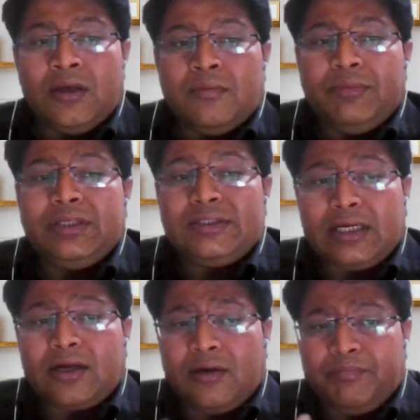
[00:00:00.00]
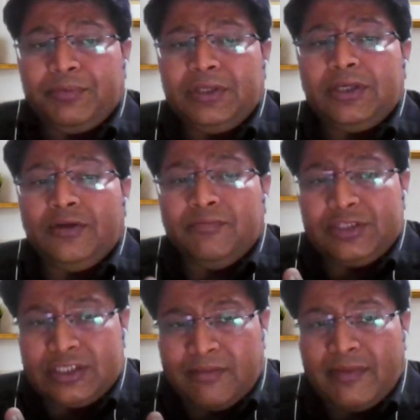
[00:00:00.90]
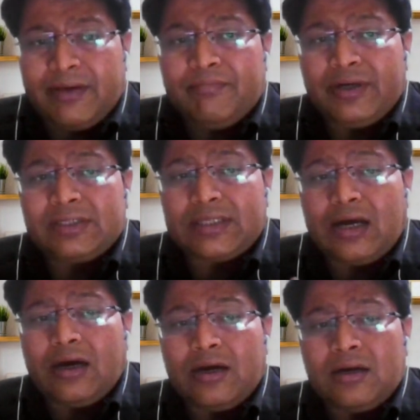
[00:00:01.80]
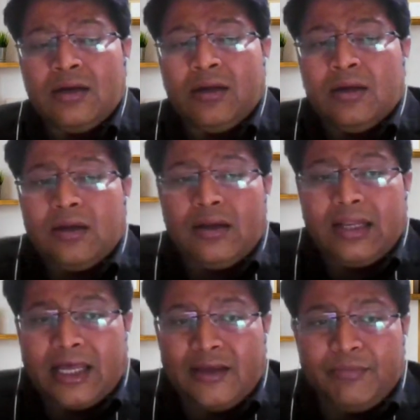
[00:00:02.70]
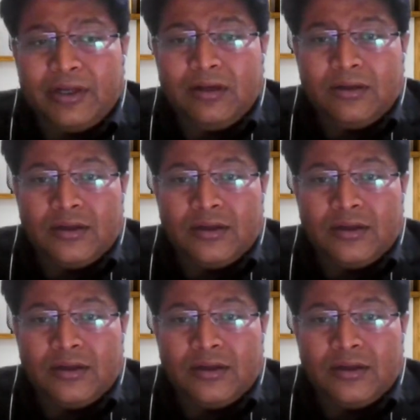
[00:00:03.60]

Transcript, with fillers: means the company in which the members are liable